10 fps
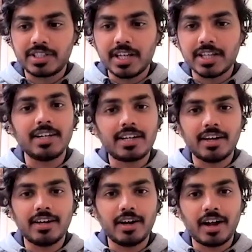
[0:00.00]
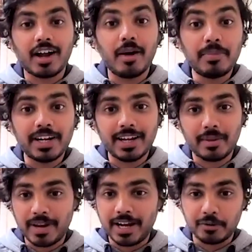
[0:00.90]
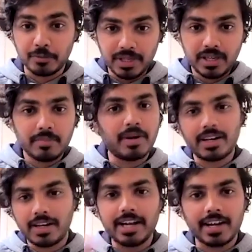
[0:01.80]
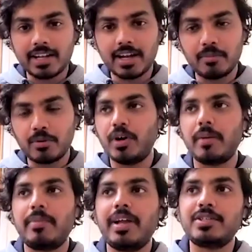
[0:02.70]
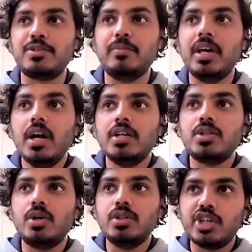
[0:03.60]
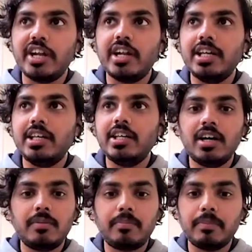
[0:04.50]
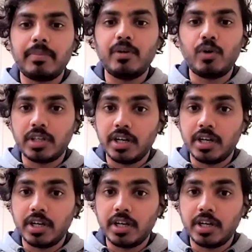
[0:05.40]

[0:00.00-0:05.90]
which doesn't completely apply to me, but later I'll come to what applies to me. So generally here, people,